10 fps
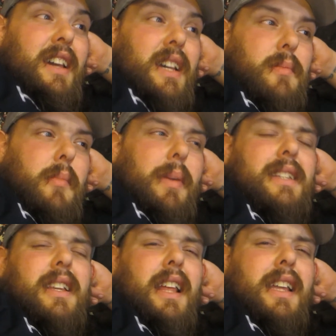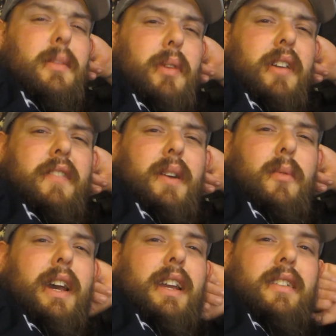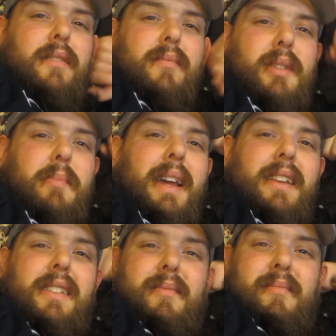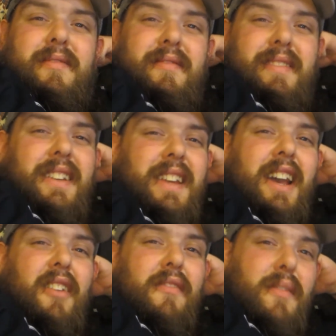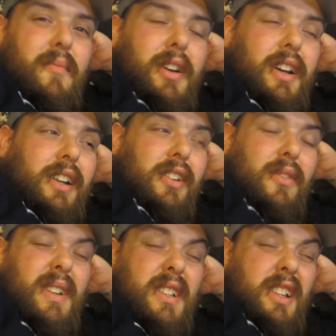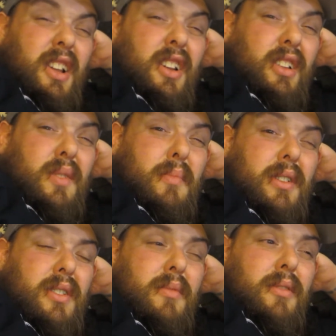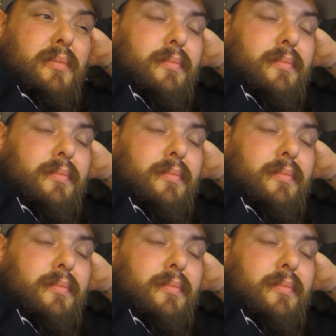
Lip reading: It's been basically like the perfect way to spend a day off from work, doing as little as possible.